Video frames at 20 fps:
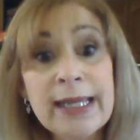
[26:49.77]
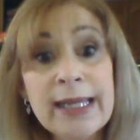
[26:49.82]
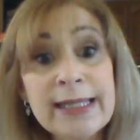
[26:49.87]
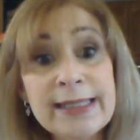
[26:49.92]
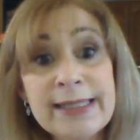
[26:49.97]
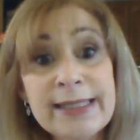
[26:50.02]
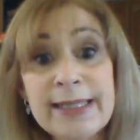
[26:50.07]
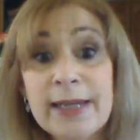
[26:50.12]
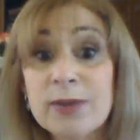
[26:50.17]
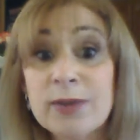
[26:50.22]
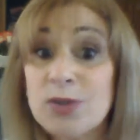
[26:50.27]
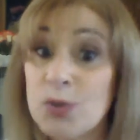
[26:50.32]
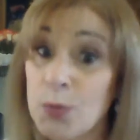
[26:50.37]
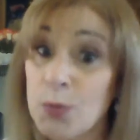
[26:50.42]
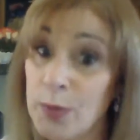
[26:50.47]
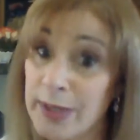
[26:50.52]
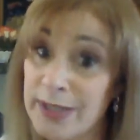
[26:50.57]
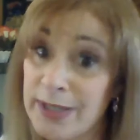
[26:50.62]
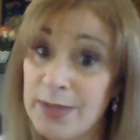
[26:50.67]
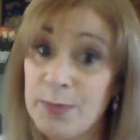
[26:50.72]
is now
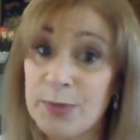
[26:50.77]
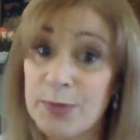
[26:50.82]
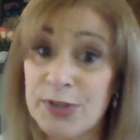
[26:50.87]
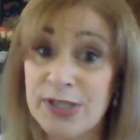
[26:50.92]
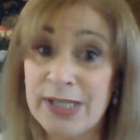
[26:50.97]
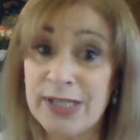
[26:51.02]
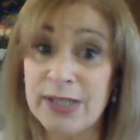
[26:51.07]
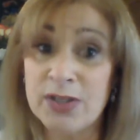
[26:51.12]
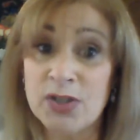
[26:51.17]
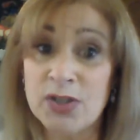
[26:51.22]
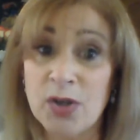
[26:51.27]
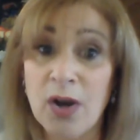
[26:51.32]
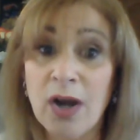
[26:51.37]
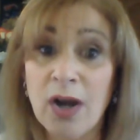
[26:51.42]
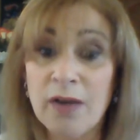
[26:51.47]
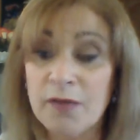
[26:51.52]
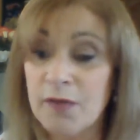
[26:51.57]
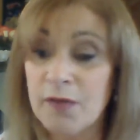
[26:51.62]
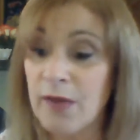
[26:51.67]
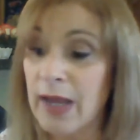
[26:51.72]
20%
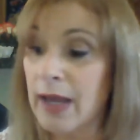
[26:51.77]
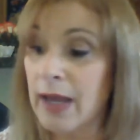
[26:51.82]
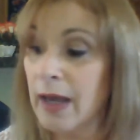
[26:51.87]
off.